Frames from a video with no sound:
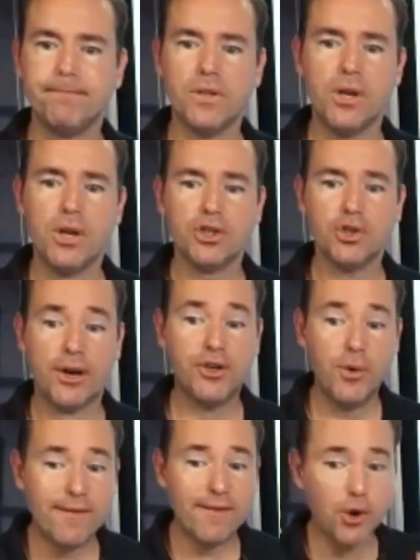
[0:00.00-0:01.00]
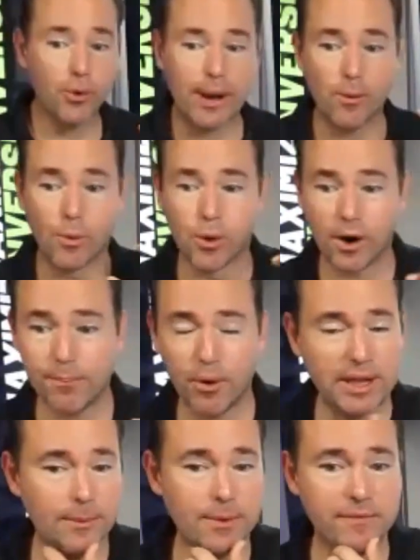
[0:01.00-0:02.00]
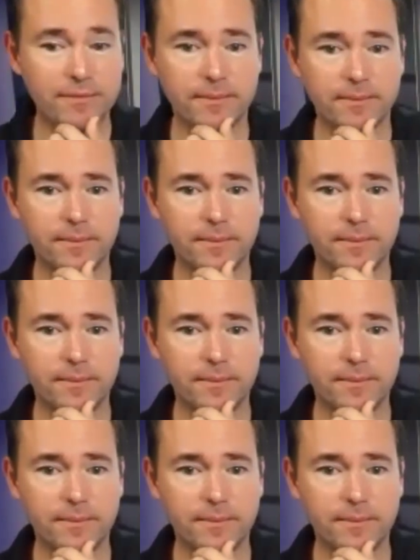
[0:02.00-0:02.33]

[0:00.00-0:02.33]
So I do have a great workbook